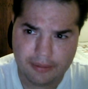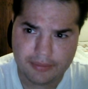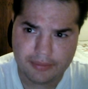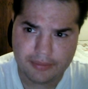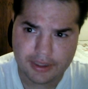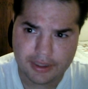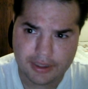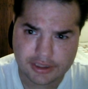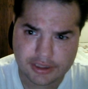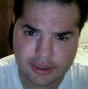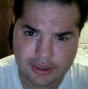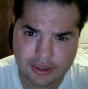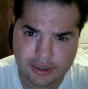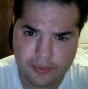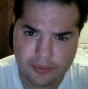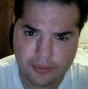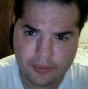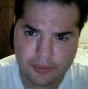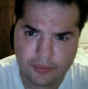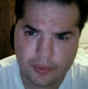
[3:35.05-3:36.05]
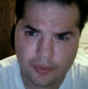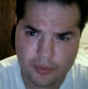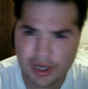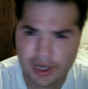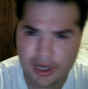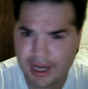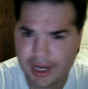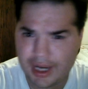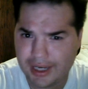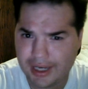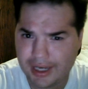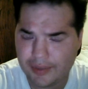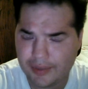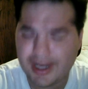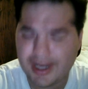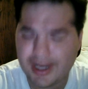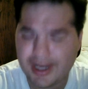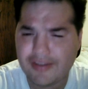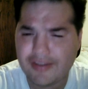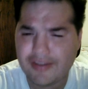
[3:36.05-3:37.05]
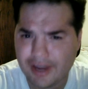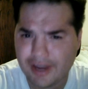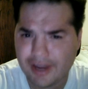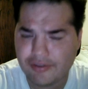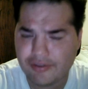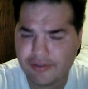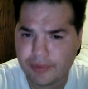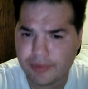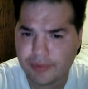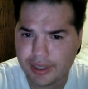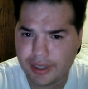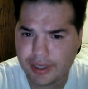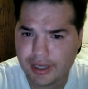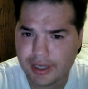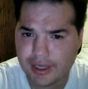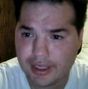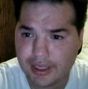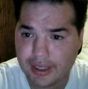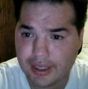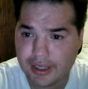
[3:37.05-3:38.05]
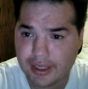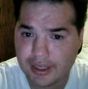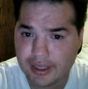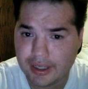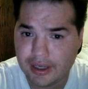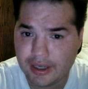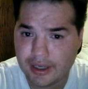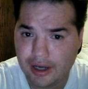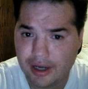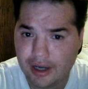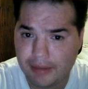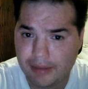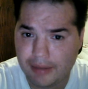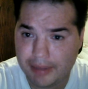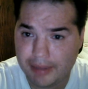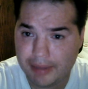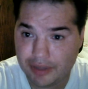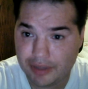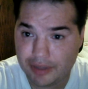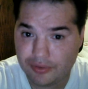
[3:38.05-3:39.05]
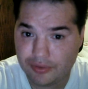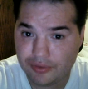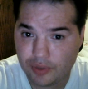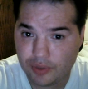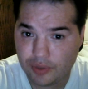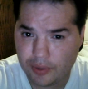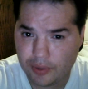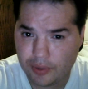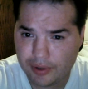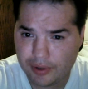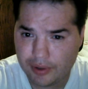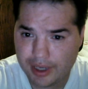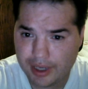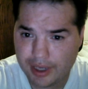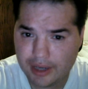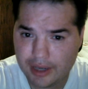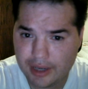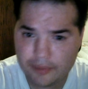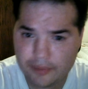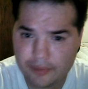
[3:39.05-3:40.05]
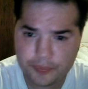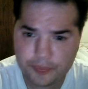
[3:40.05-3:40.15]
It's 185 to 190. I'm at 241 right now.